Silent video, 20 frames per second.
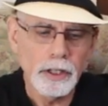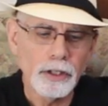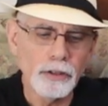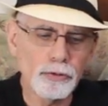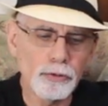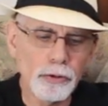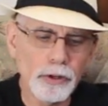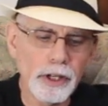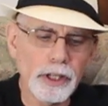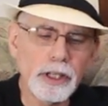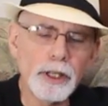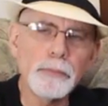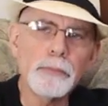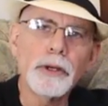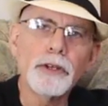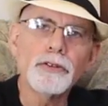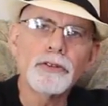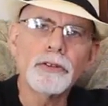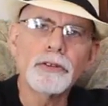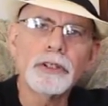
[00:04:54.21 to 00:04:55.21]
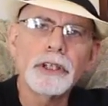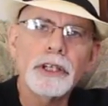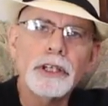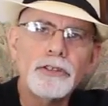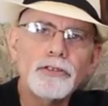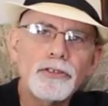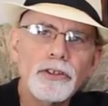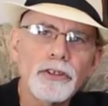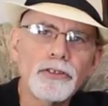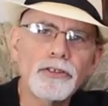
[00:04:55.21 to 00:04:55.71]
is where I keep my Sony
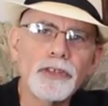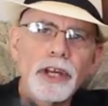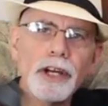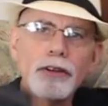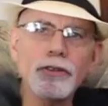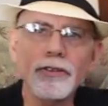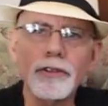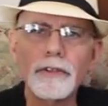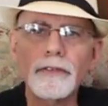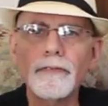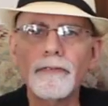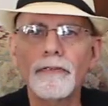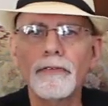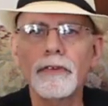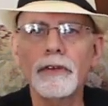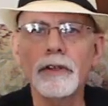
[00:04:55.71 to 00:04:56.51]
A6000.